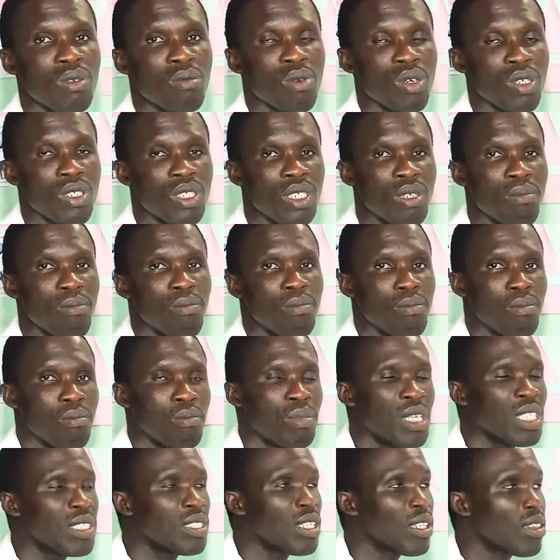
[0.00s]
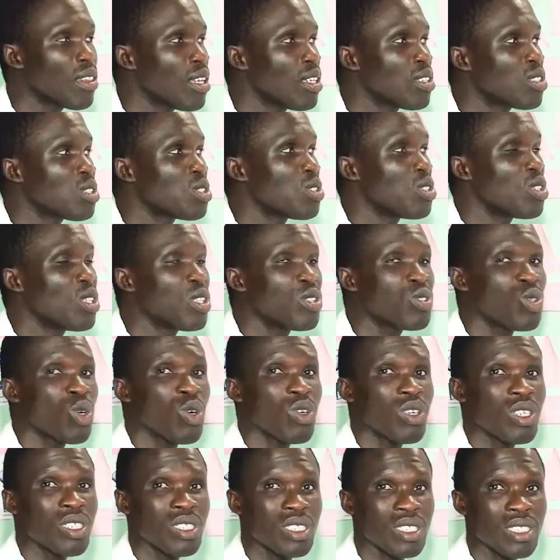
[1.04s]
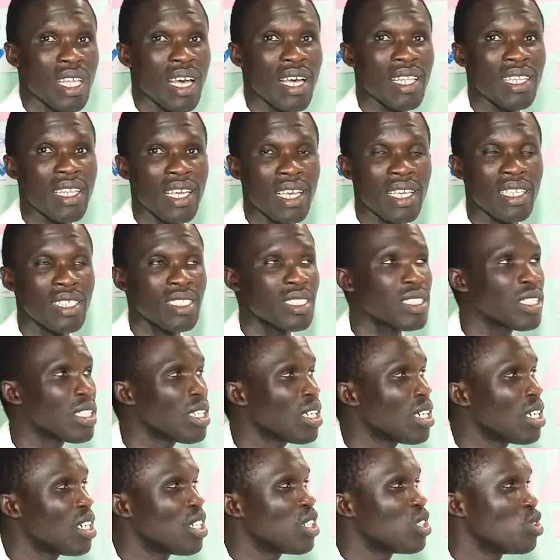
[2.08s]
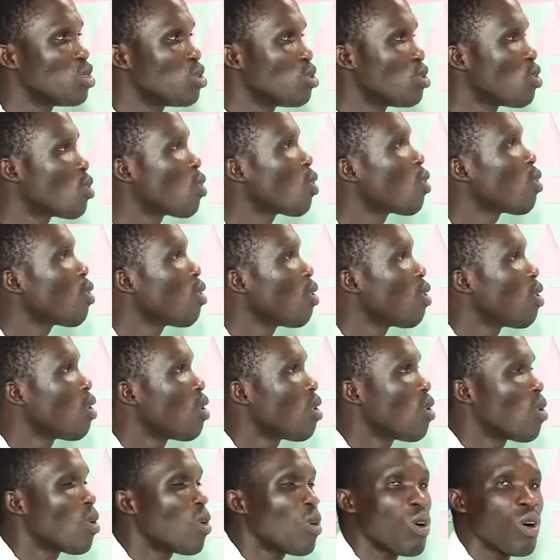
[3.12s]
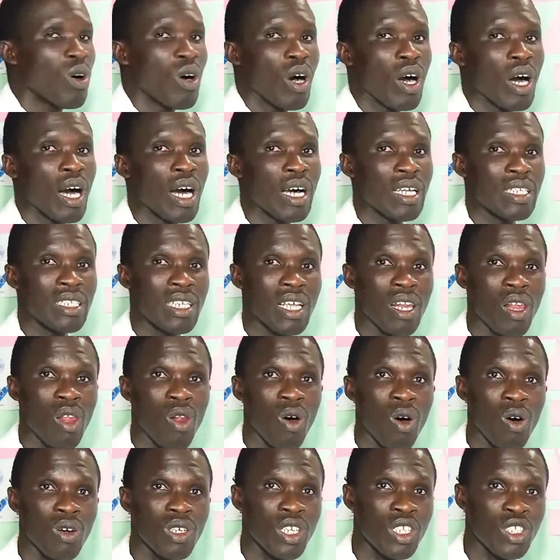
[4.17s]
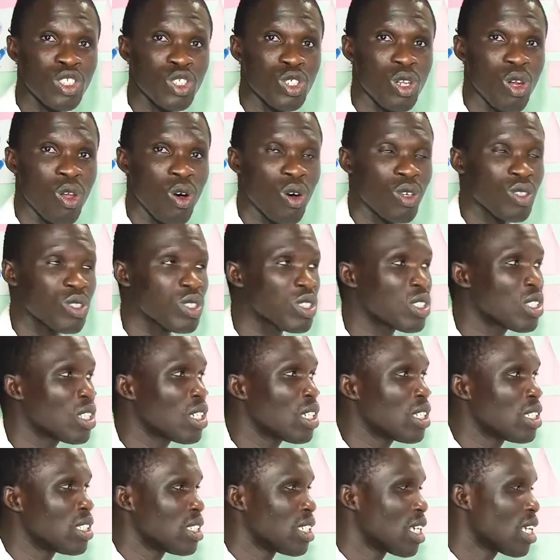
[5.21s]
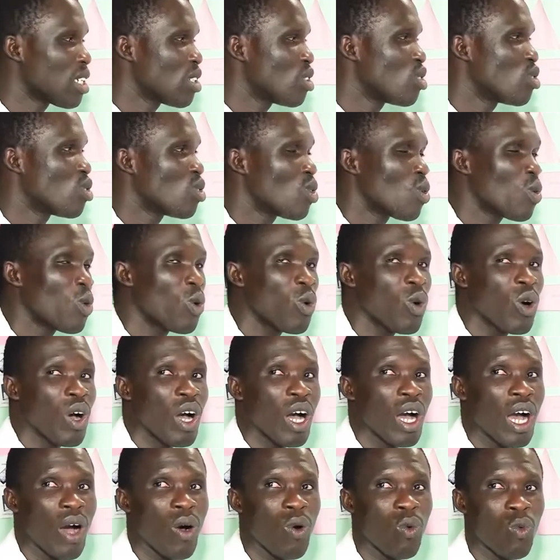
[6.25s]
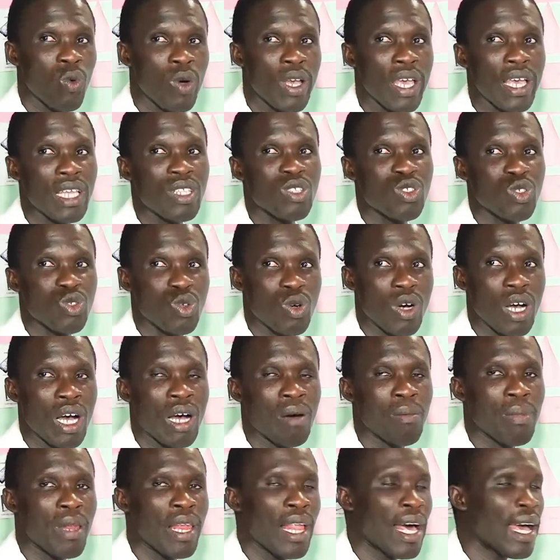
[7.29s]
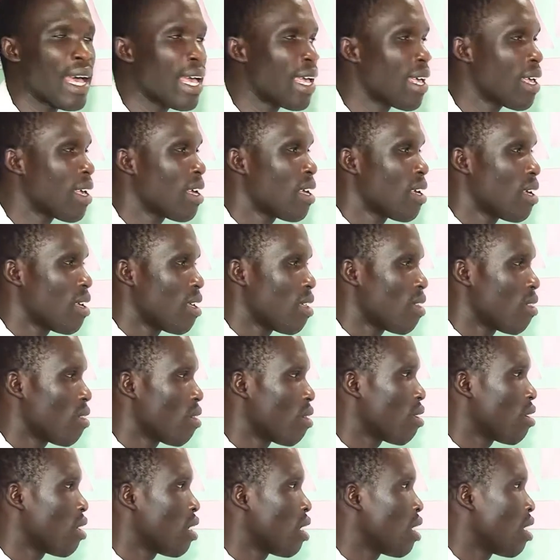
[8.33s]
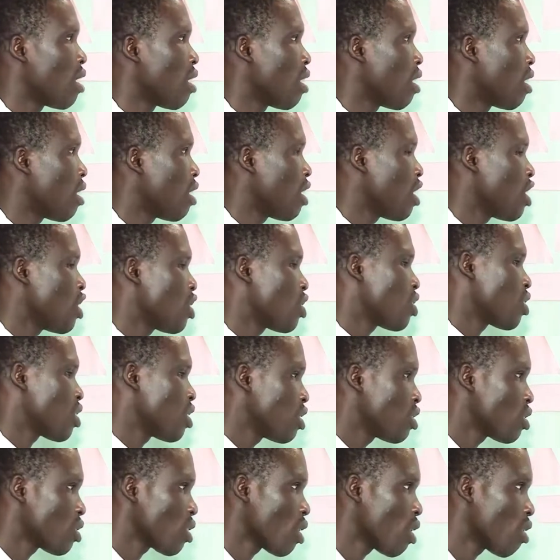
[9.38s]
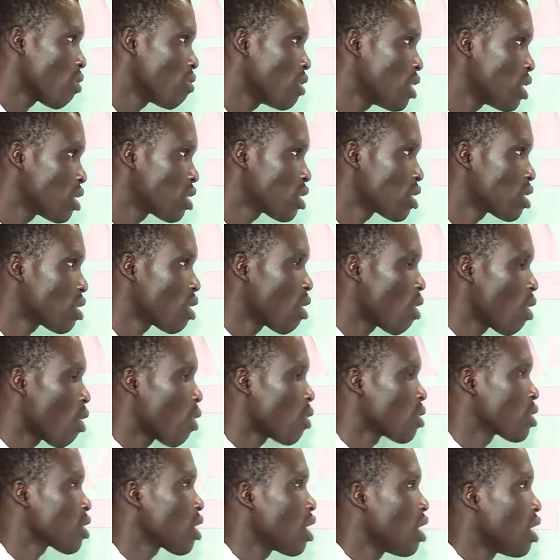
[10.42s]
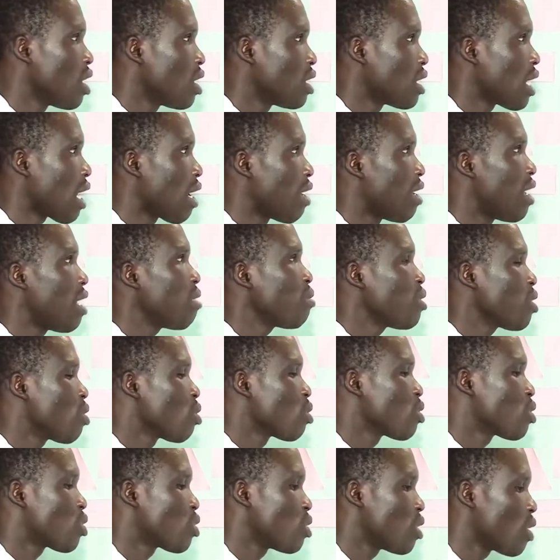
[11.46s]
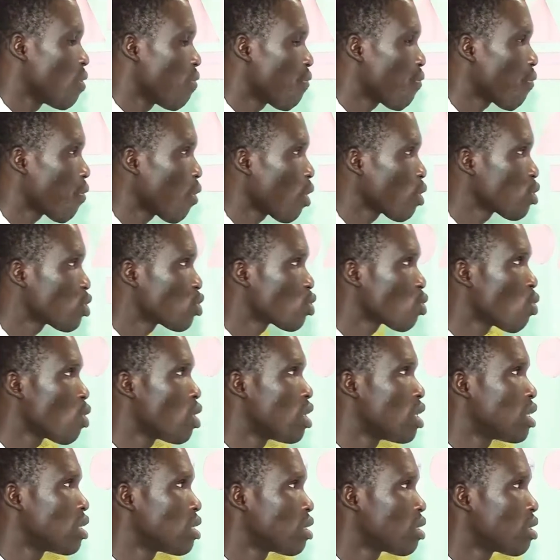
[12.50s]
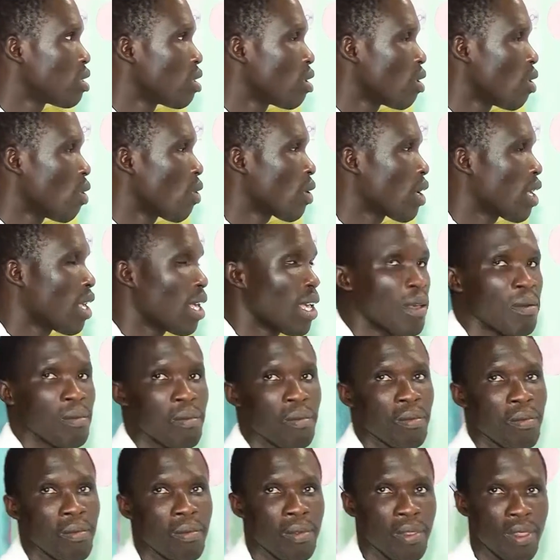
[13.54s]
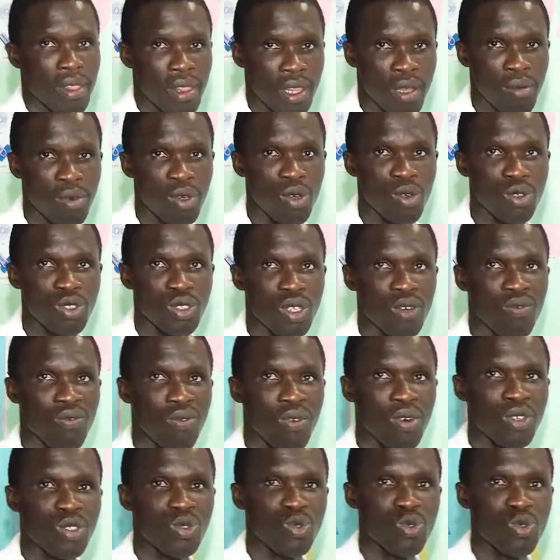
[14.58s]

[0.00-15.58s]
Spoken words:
but the basic things you need to understand is the law, each laws, then you know where to apply each of these laws. Now let me go to the fourth one. Okay, let me go to the fourth